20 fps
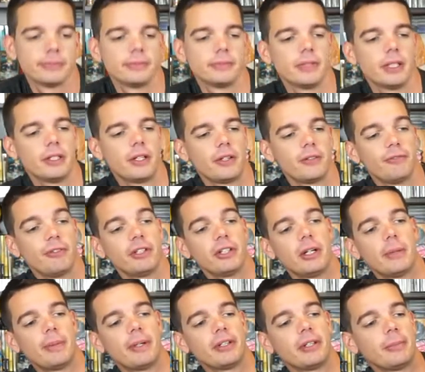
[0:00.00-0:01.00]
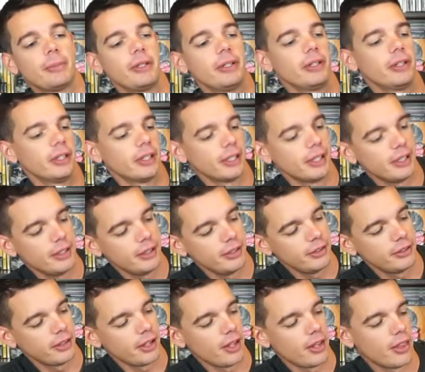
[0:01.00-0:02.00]
Another figure I picked up here
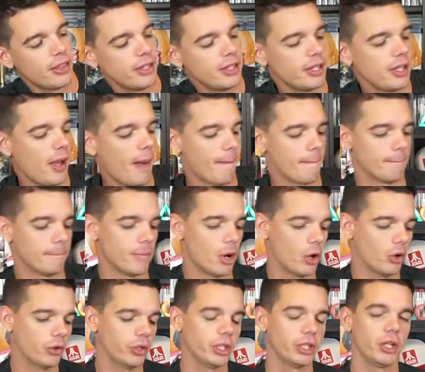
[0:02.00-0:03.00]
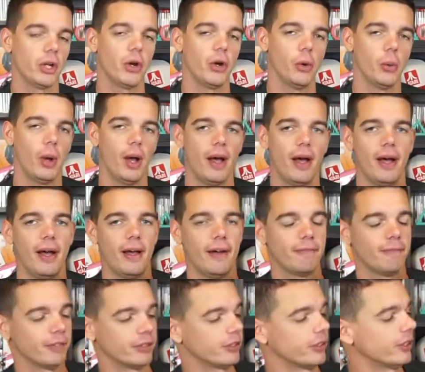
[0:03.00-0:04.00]
is the Mario
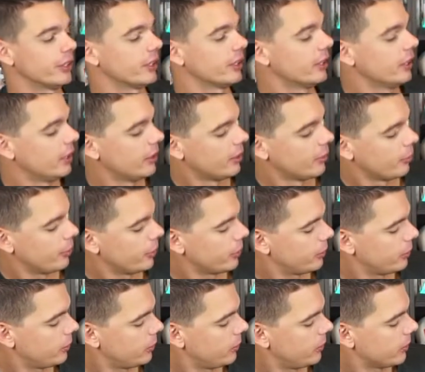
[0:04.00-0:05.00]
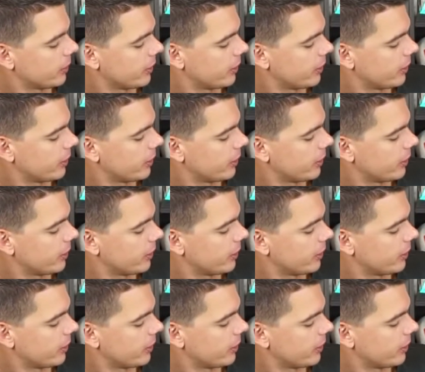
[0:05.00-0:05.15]
figure here. Pretty cool.